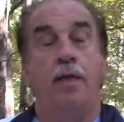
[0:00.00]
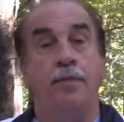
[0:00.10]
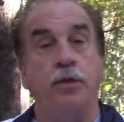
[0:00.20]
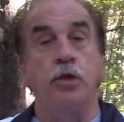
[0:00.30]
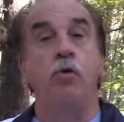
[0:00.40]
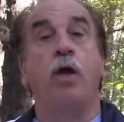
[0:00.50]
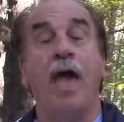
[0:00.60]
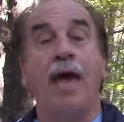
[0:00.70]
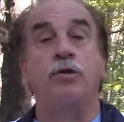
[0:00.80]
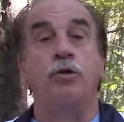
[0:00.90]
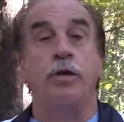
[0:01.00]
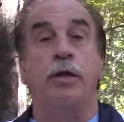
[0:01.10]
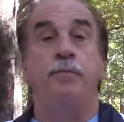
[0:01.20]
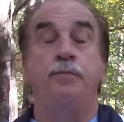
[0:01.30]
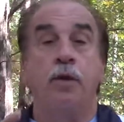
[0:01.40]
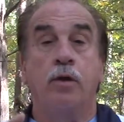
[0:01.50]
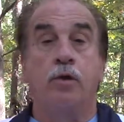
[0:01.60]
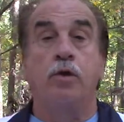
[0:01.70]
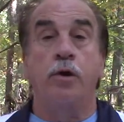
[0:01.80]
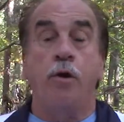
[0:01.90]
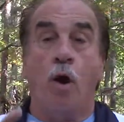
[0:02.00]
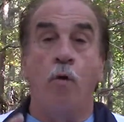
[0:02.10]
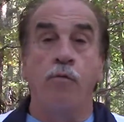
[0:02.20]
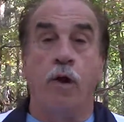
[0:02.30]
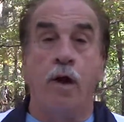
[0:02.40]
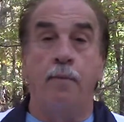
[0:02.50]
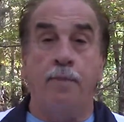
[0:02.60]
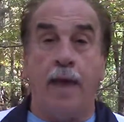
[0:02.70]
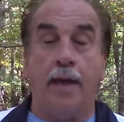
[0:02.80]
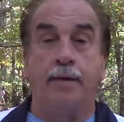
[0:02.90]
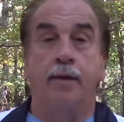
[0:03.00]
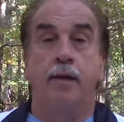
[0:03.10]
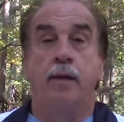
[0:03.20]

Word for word: that you actually could overcome that.